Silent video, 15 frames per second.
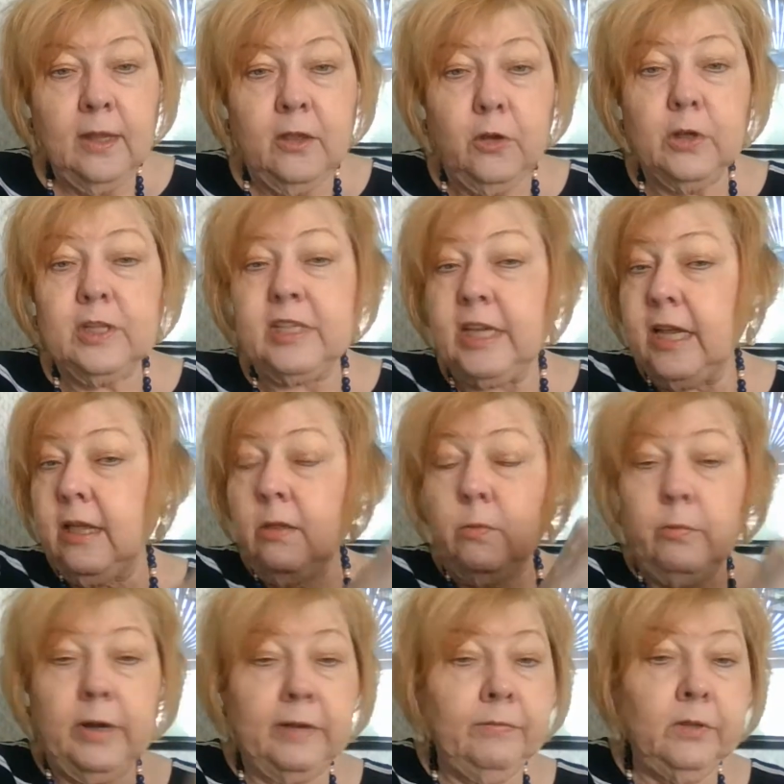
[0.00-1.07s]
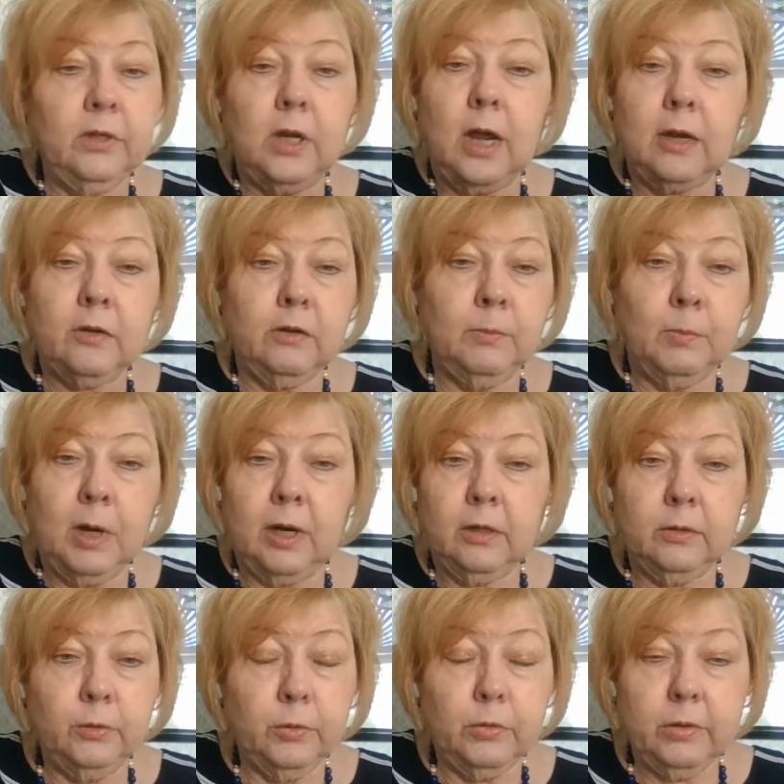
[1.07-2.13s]
You could say the Reverend Dr.
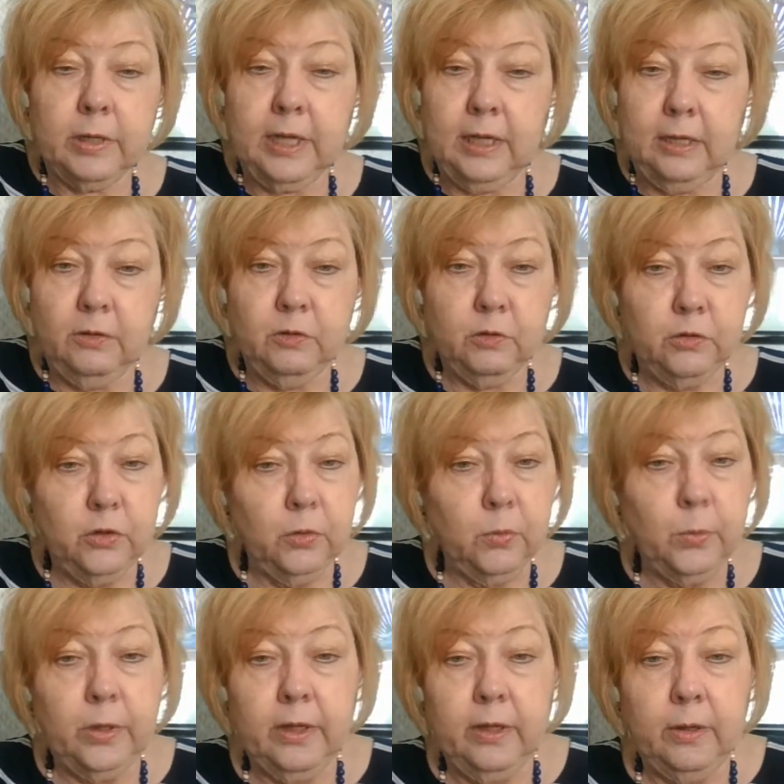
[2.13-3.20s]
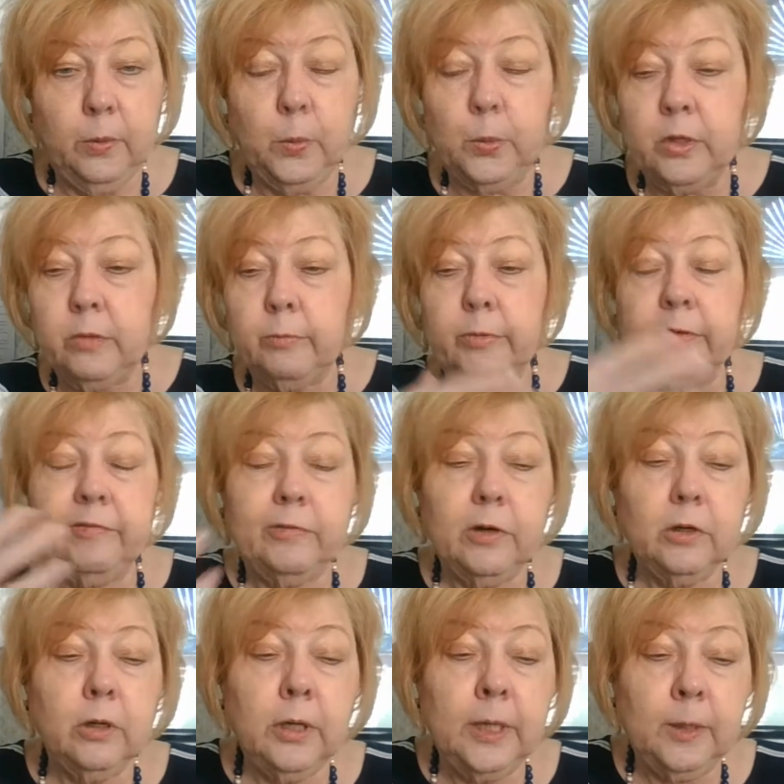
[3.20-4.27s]
Martin Luther King Jr. when you
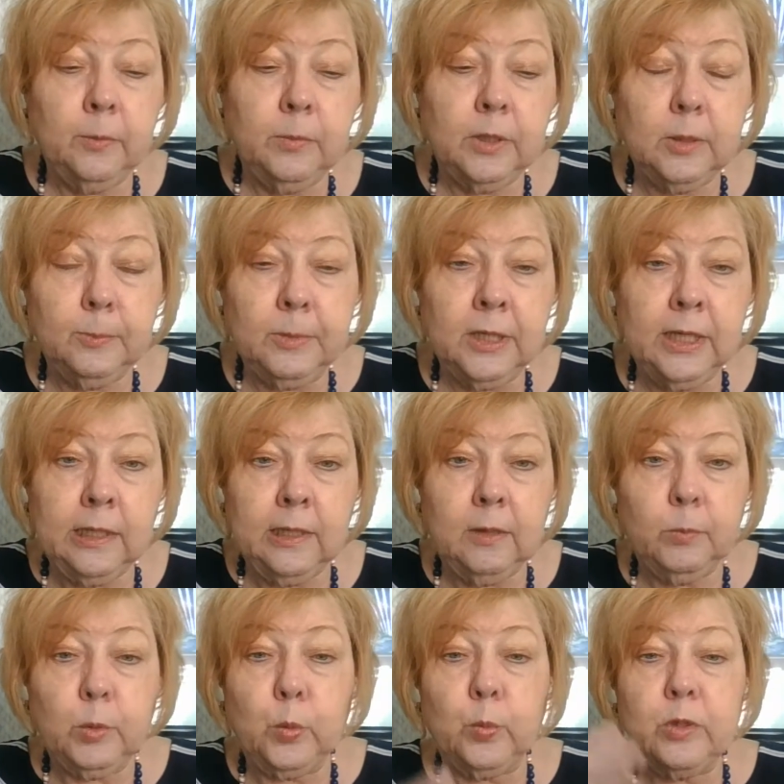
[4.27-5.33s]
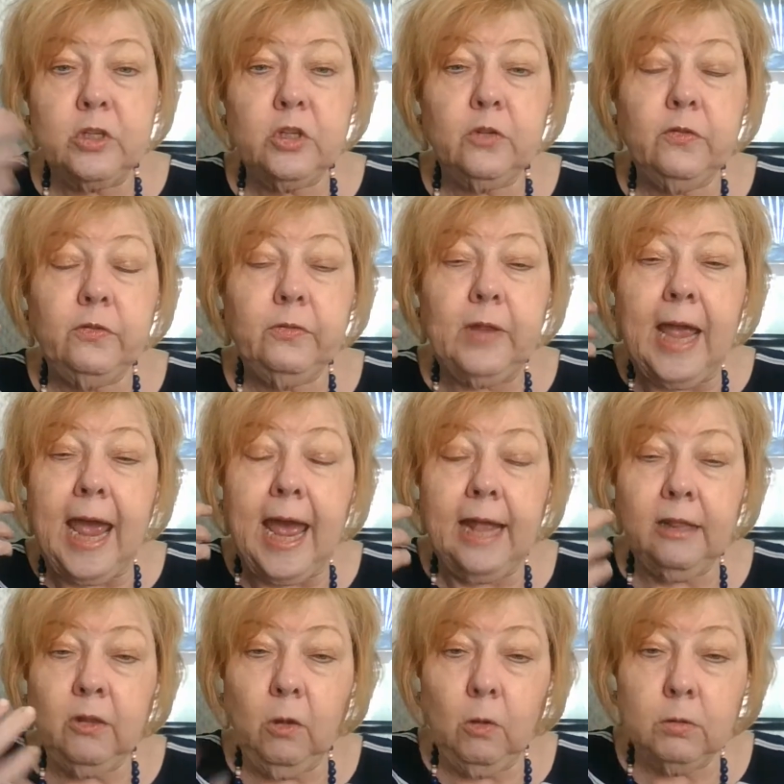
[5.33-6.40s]
refer to him in the beginning, but once you
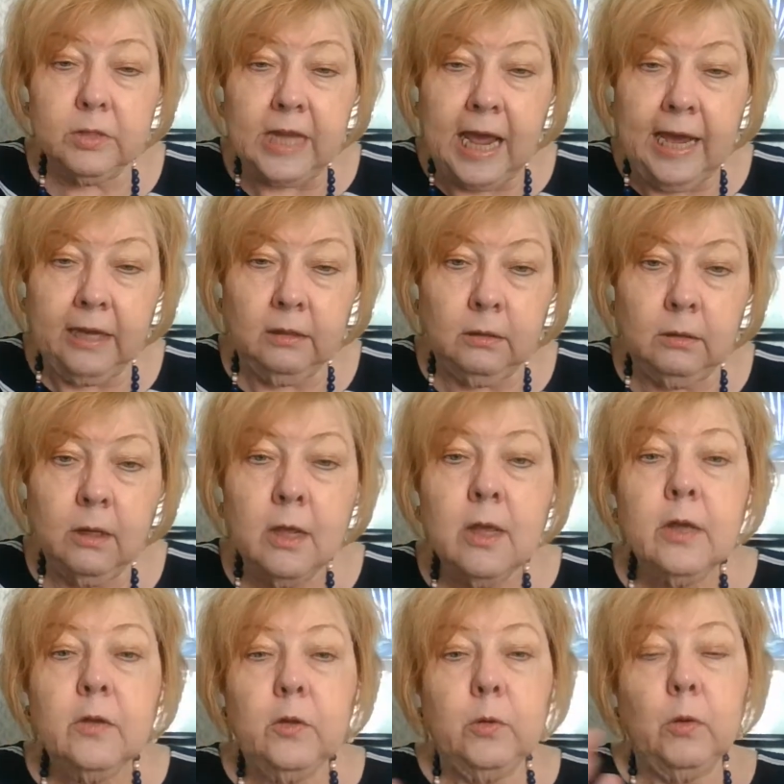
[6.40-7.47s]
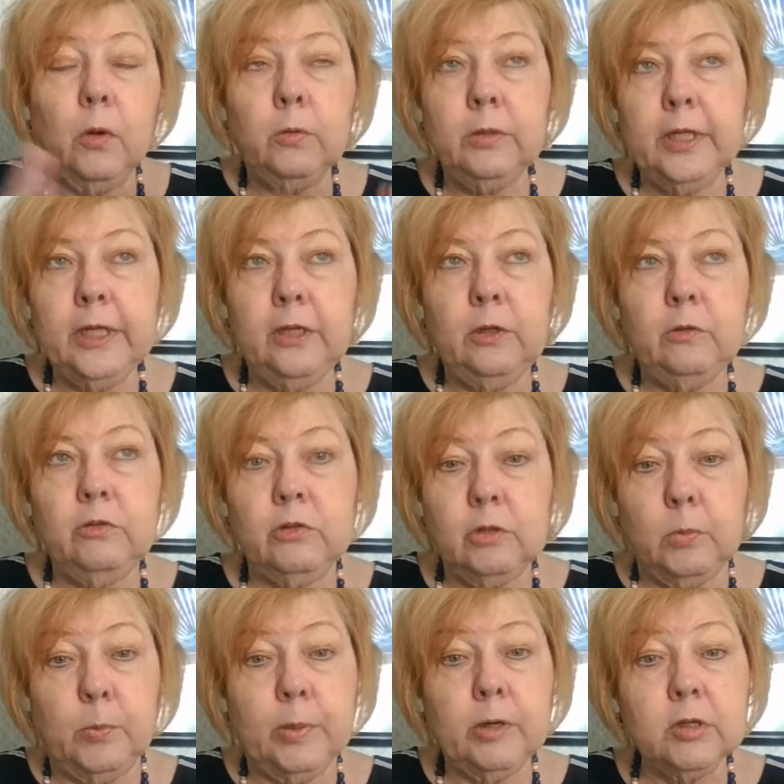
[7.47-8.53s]
have the whole title, you only use
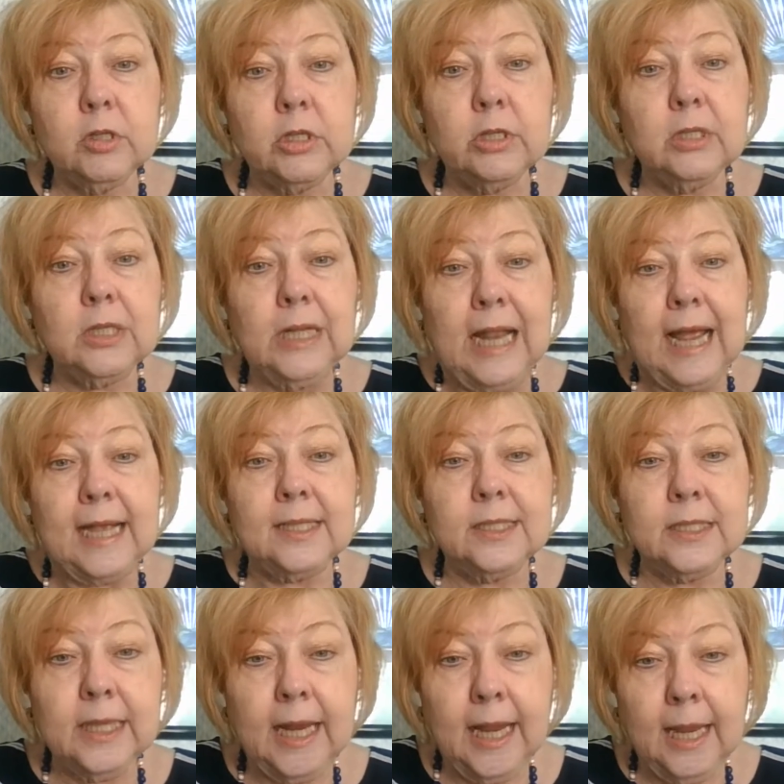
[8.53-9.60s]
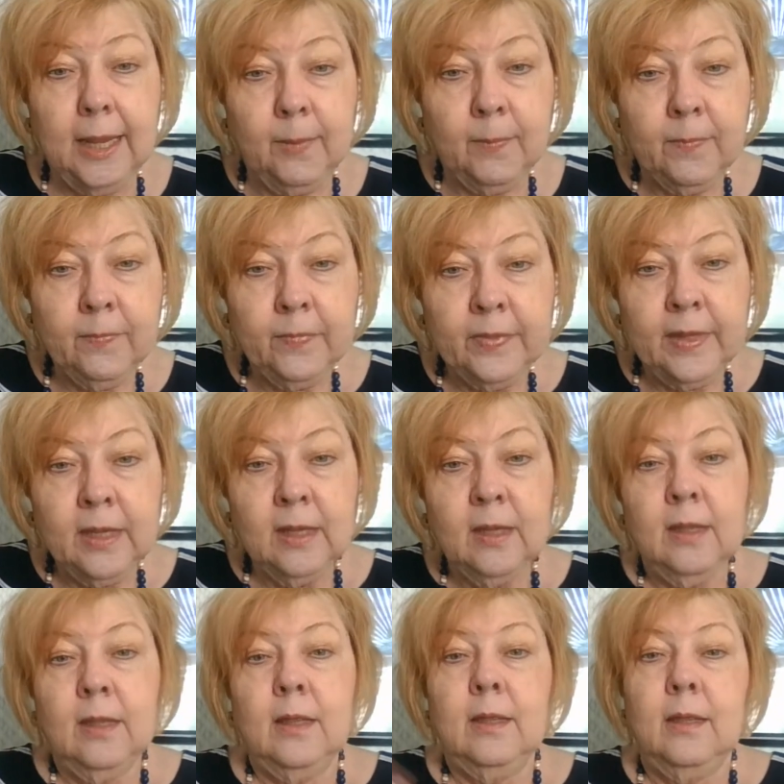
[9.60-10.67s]
the person's last name.
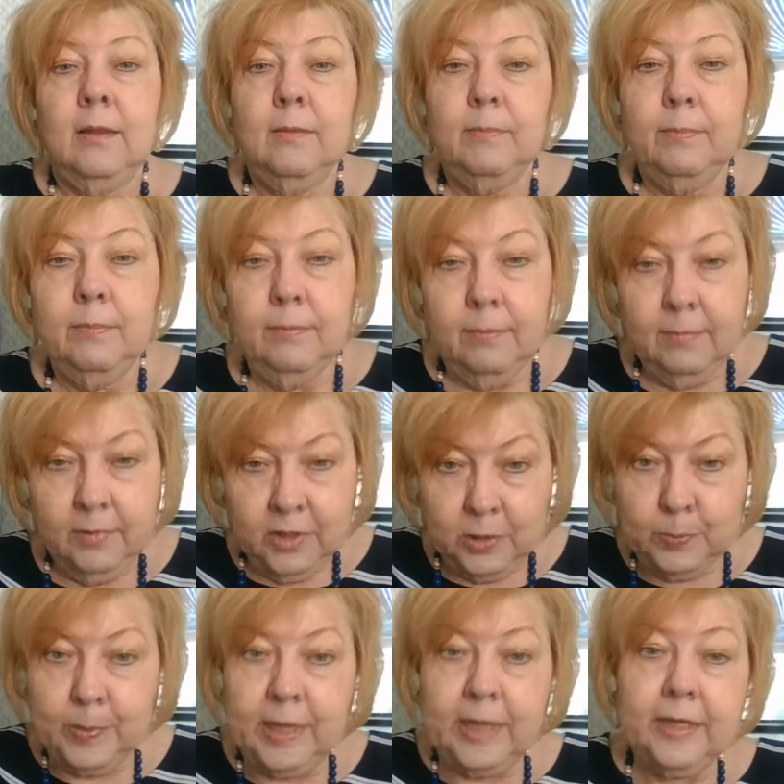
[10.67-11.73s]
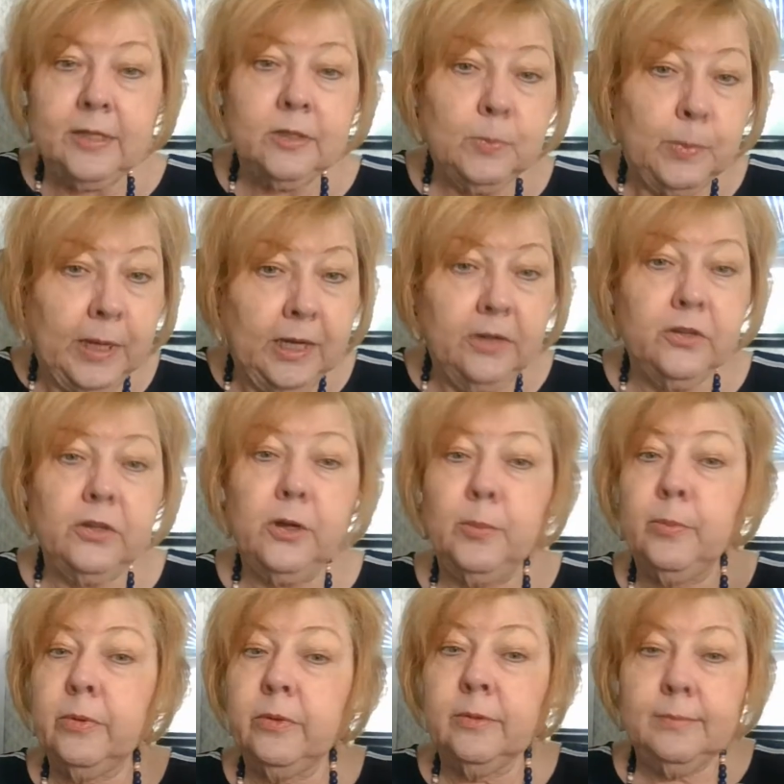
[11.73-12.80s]
space, page
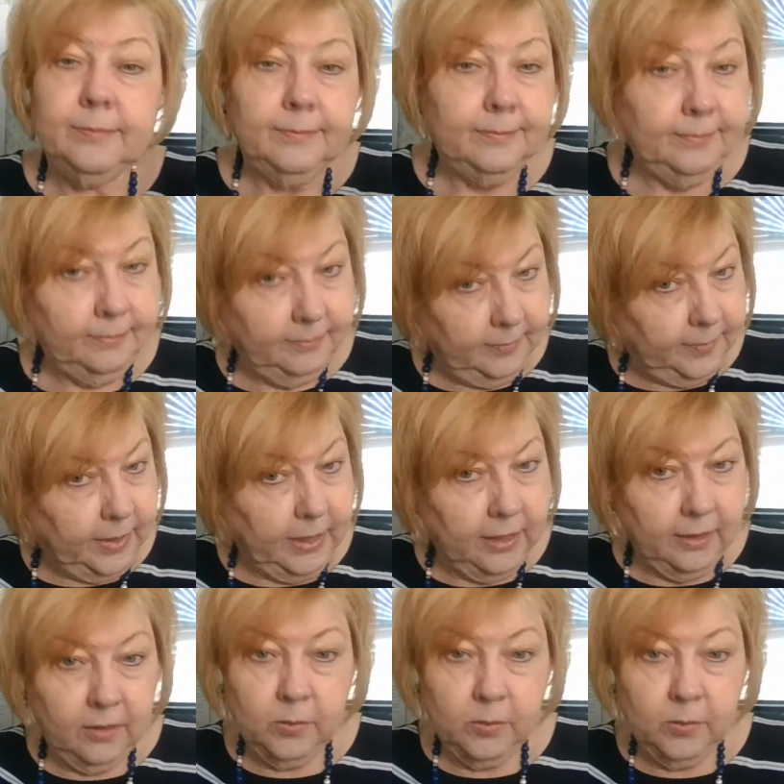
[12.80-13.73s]
number in